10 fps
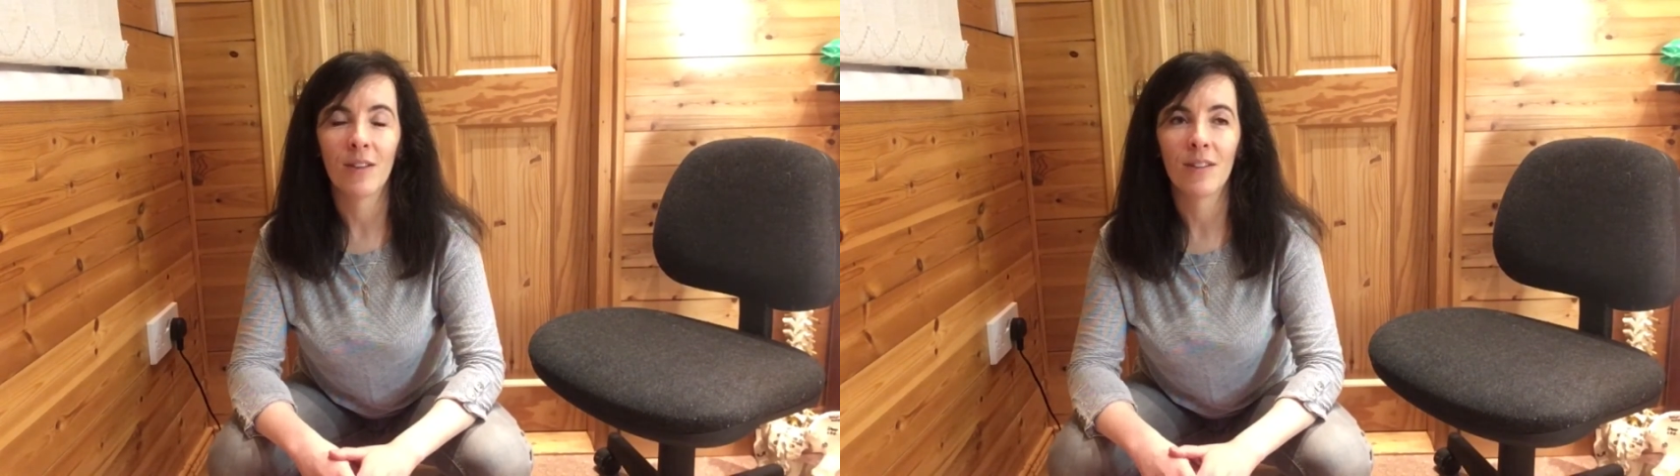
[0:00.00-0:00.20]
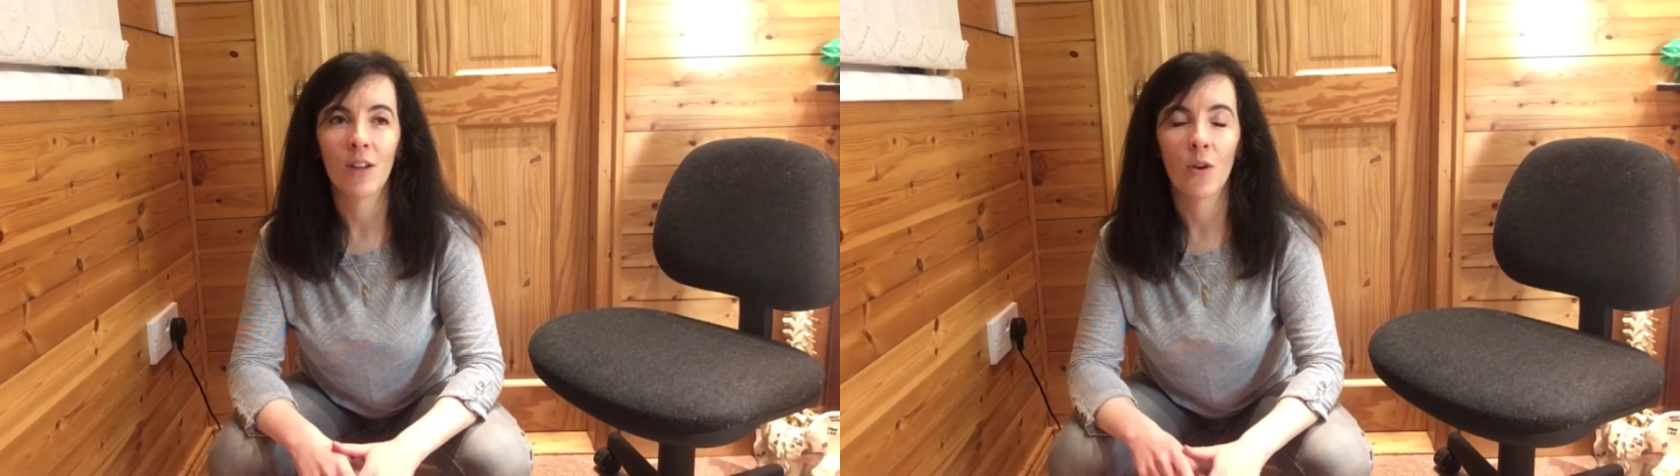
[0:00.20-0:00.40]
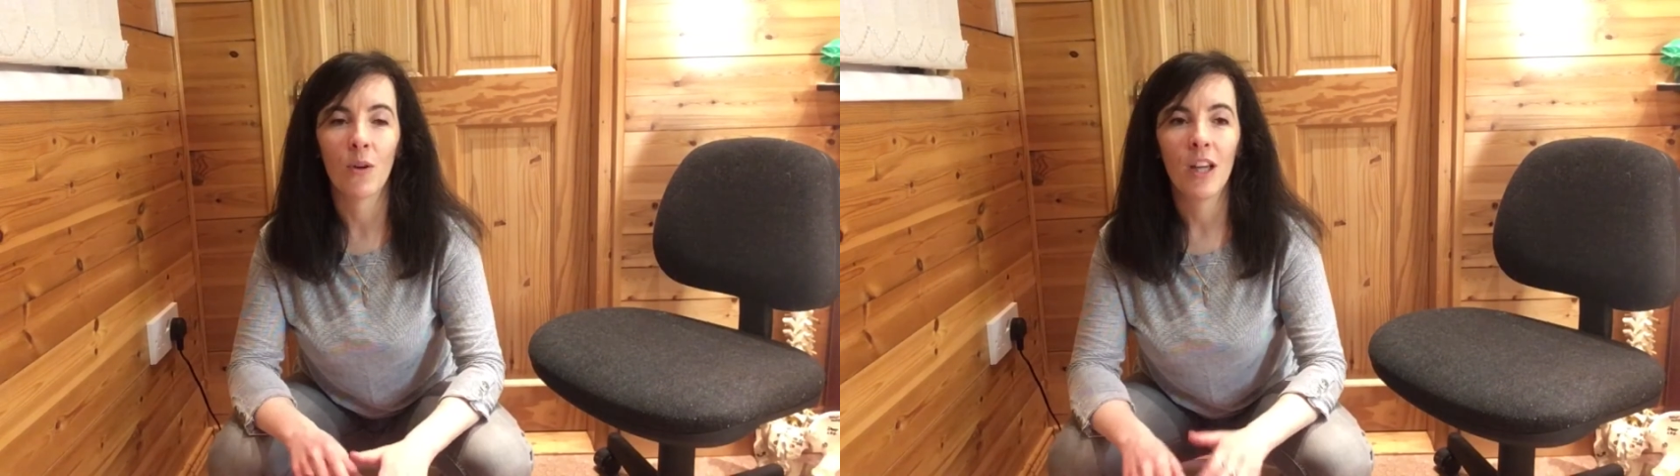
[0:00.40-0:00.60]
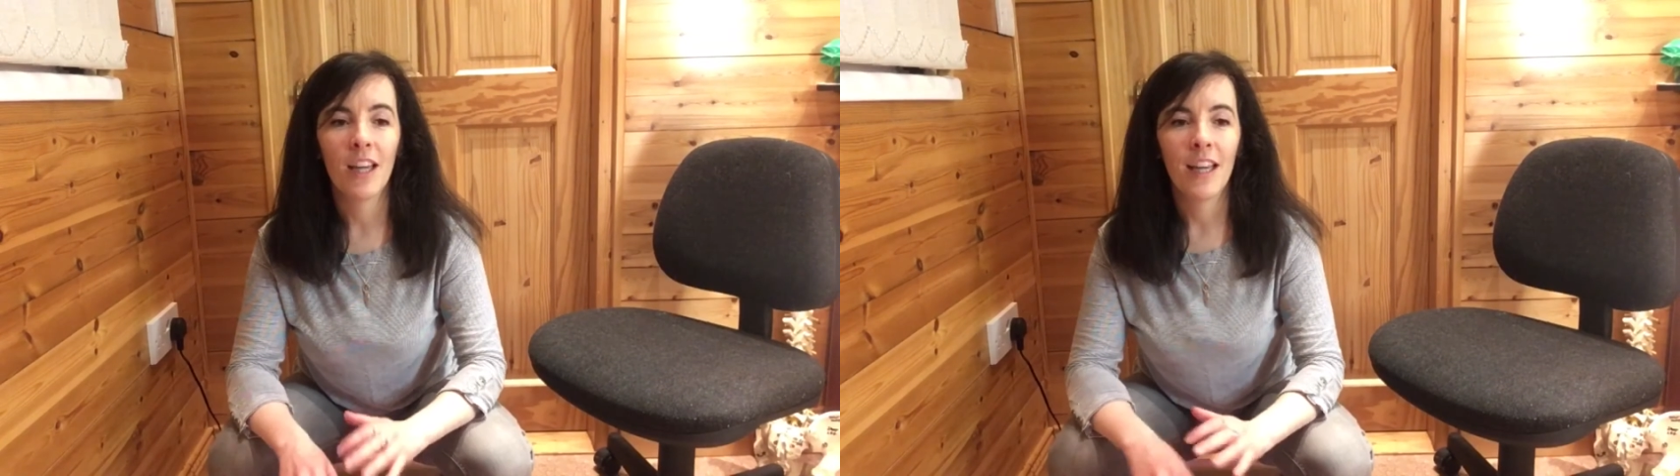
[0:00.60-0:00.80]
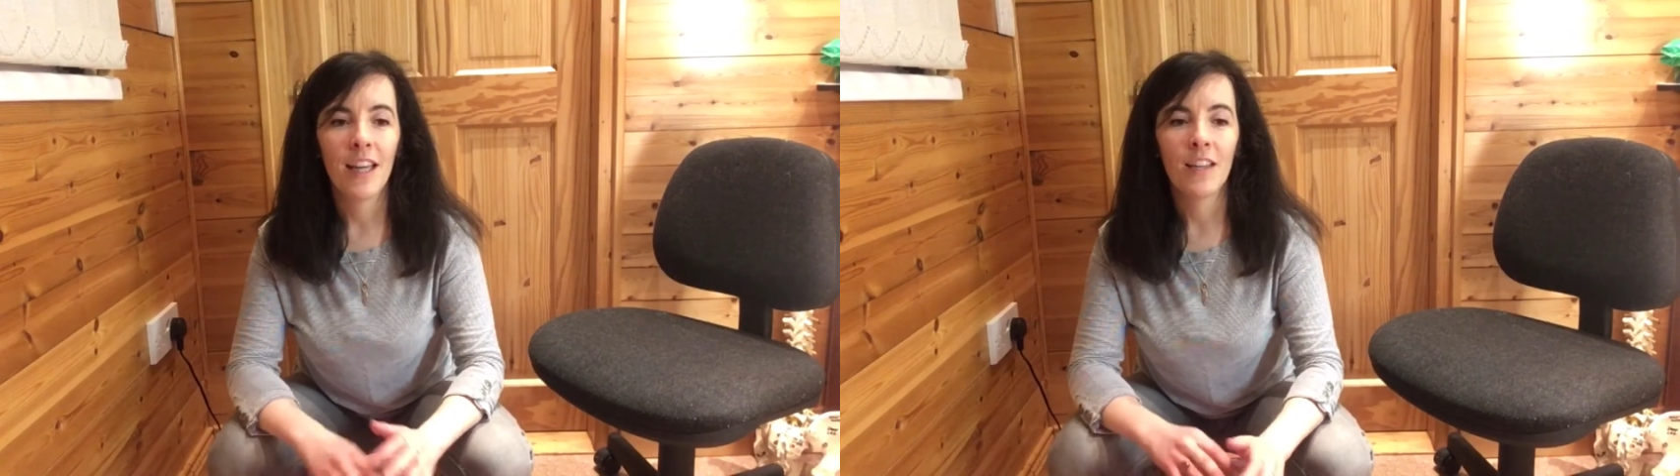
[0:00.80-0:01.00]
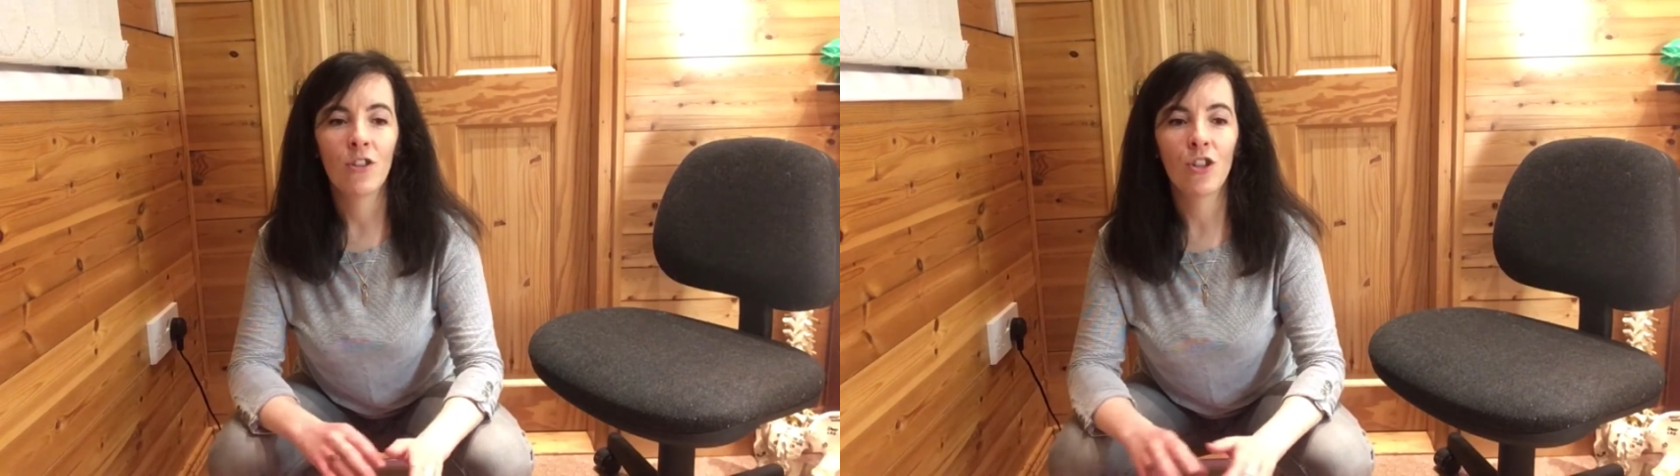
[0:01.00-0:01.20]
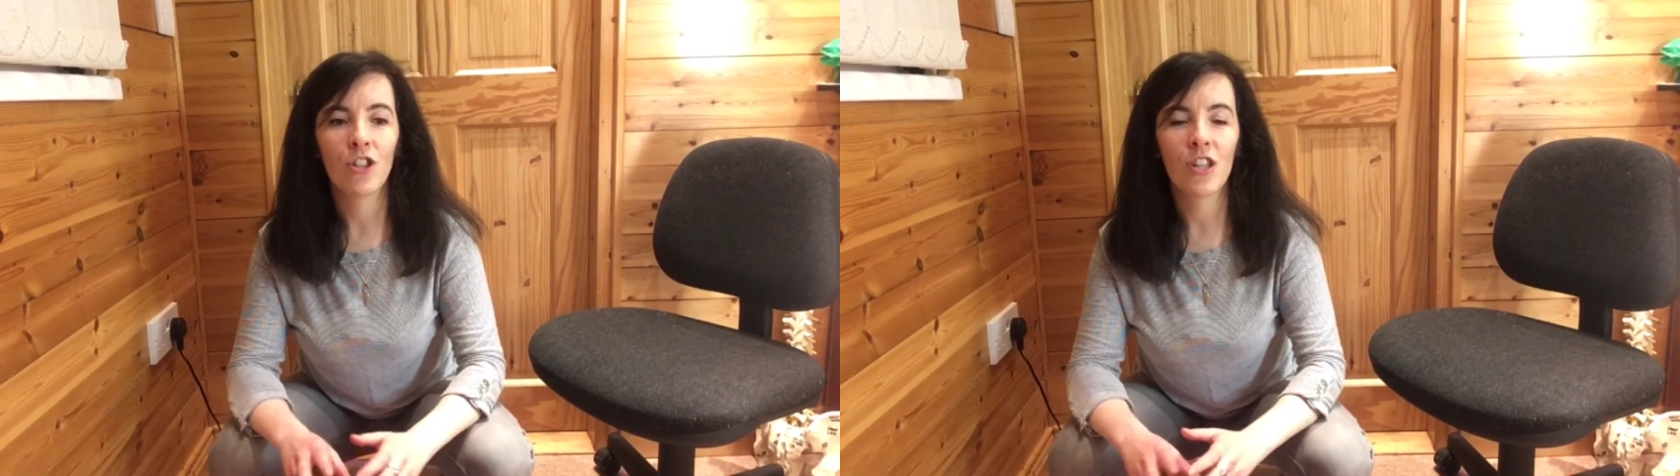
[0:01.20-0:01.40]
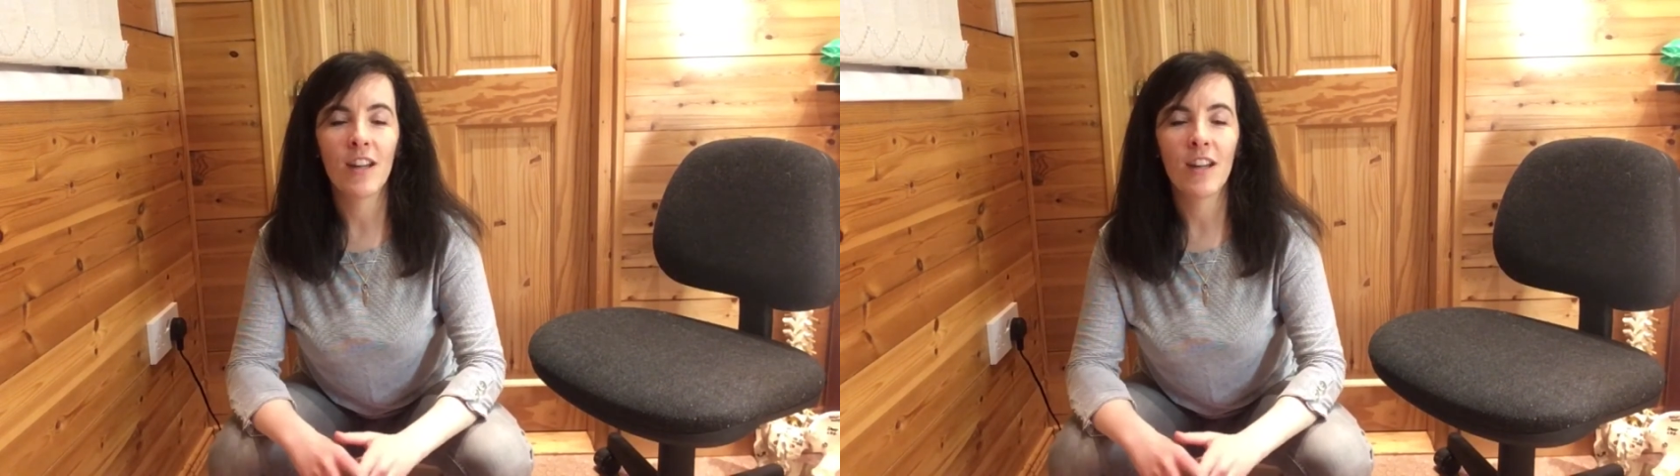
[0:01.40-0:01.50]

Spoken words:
So it's just to